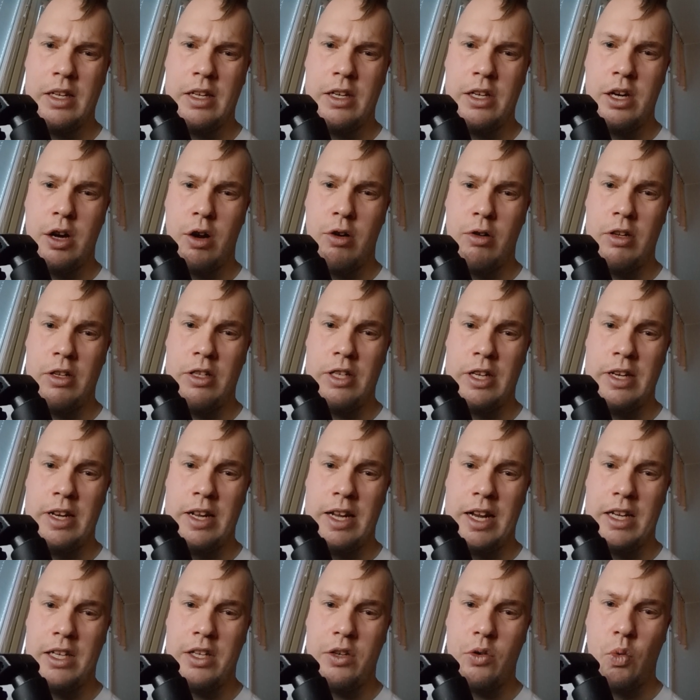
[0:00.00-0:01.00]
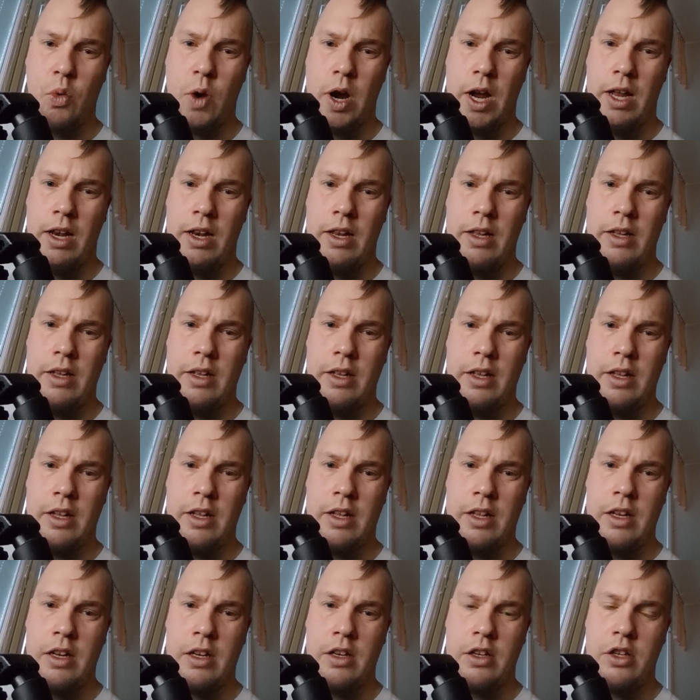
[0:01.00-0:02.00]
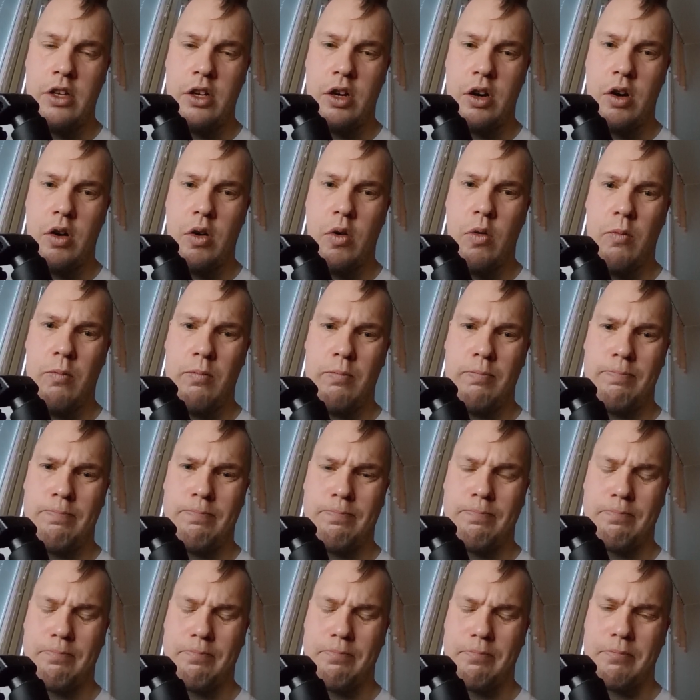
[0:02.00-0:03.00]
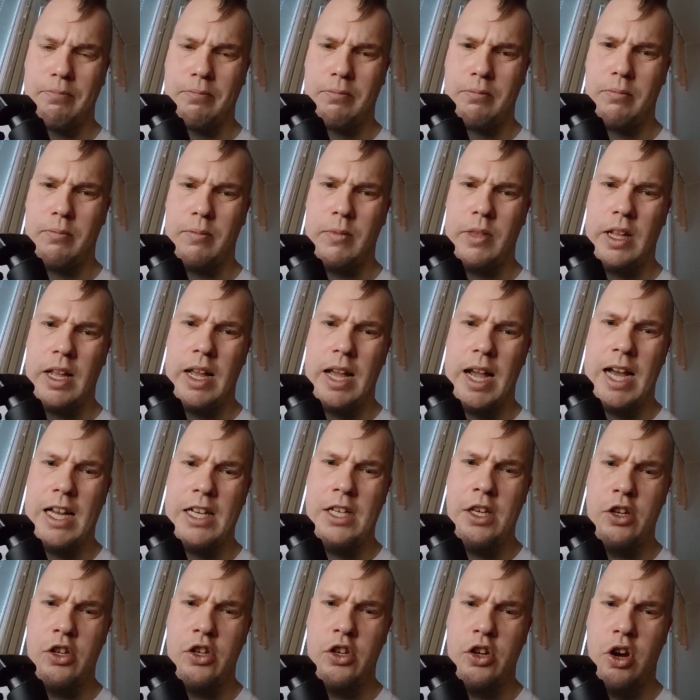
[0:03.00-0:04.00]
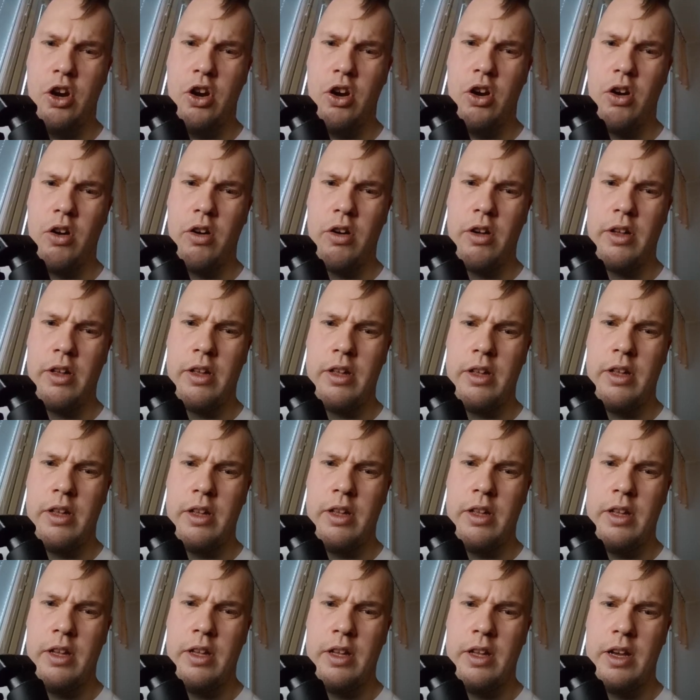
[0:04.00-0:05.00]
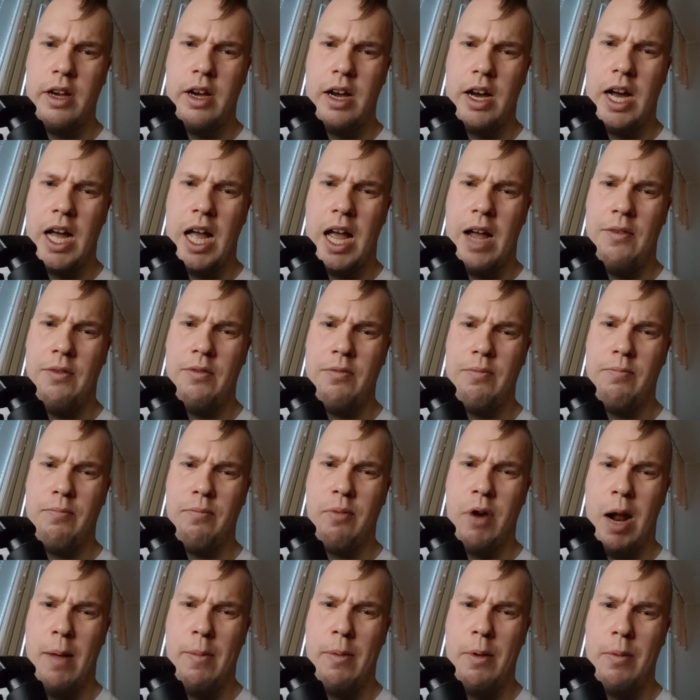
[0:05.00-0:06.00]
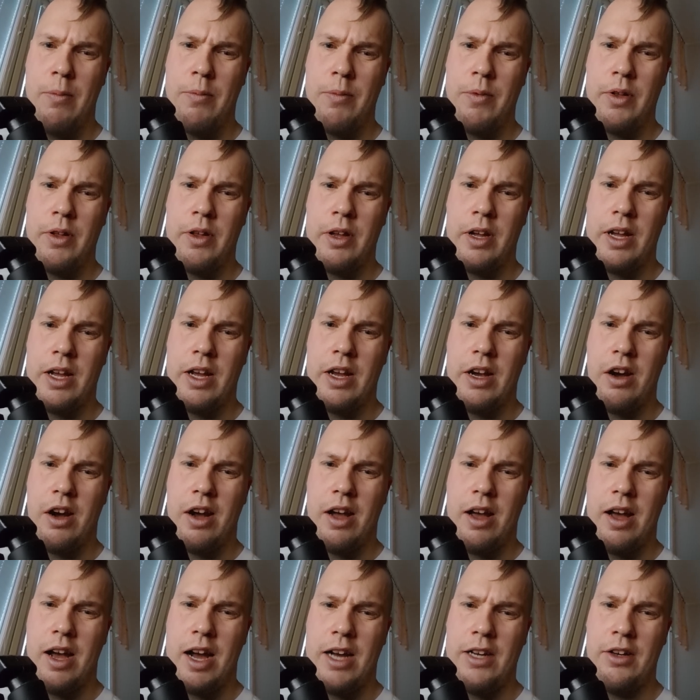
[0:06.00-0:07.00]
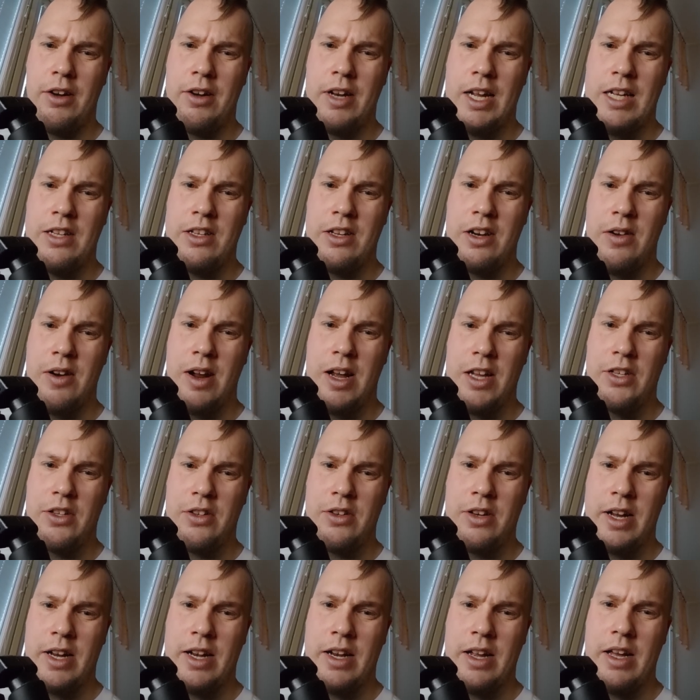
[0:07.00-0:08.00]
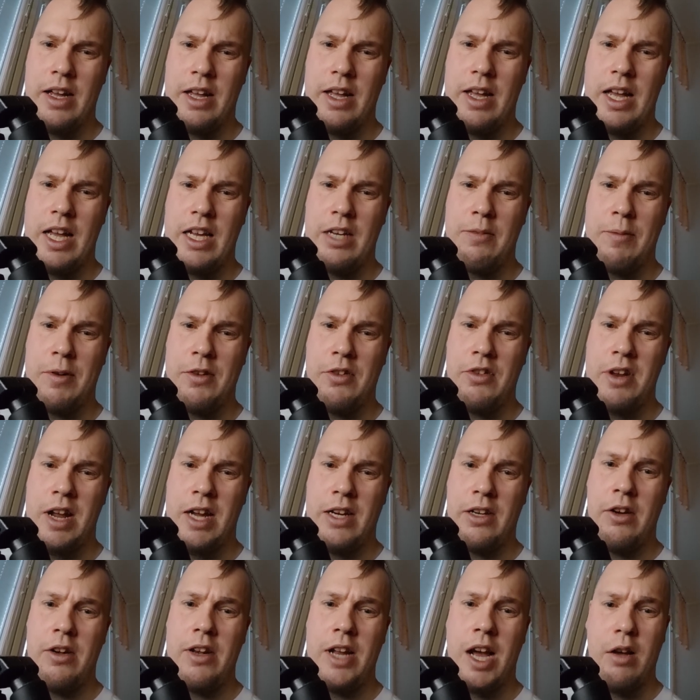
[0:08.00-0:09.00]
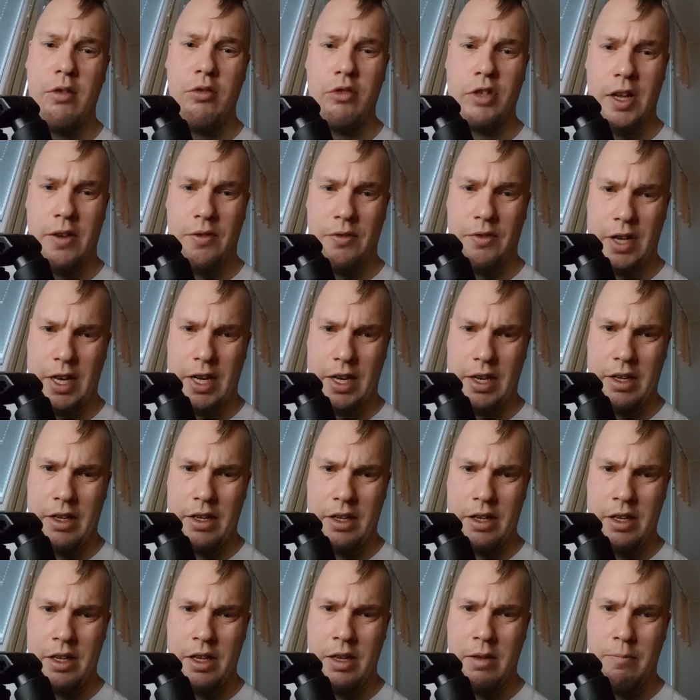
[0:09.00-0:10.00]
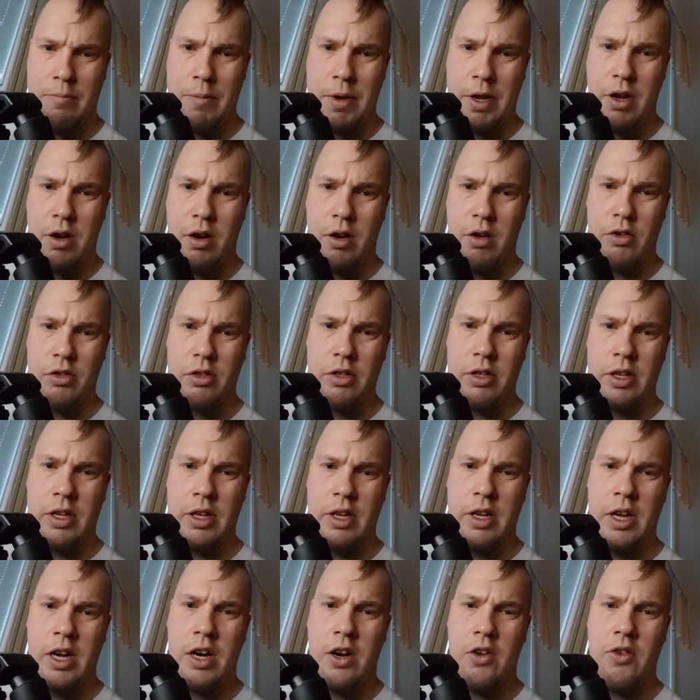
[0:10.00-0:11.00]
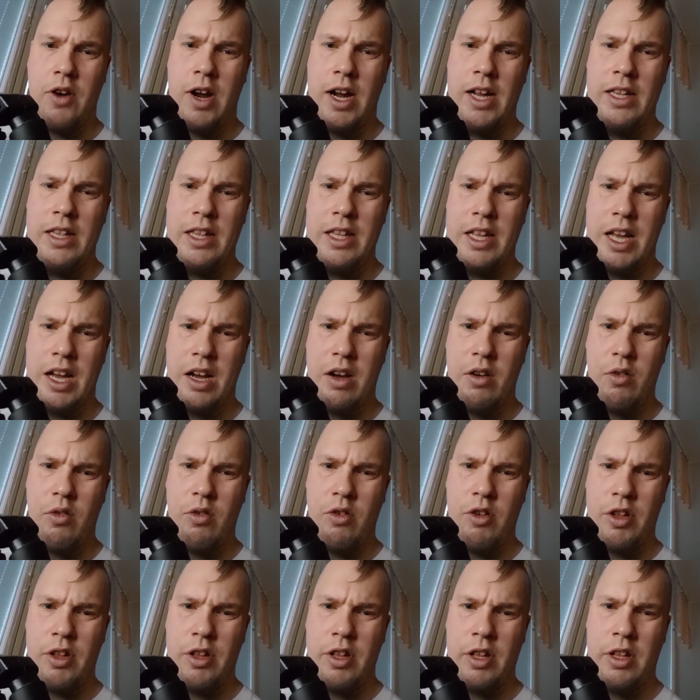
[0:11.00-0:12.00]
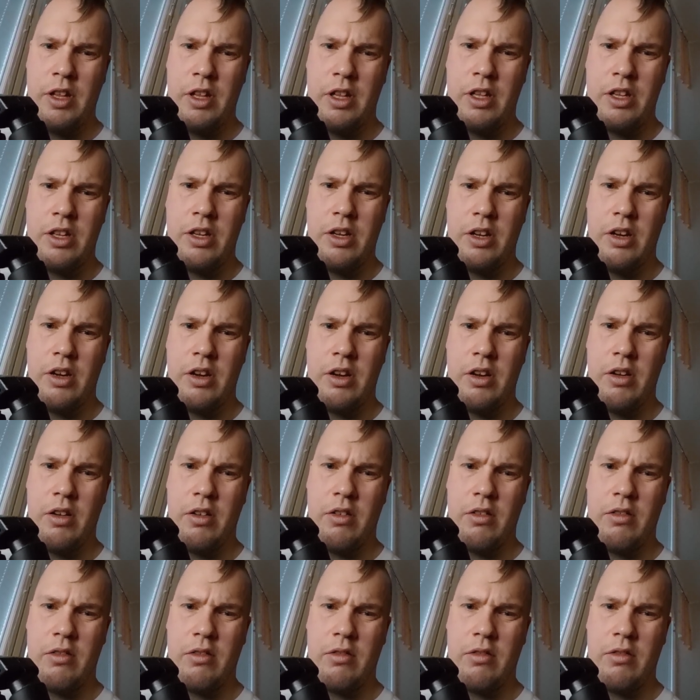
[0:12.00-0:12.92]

noticed it as well. So as you saw, I have problem under deceleration and especially under downshifting, because right now the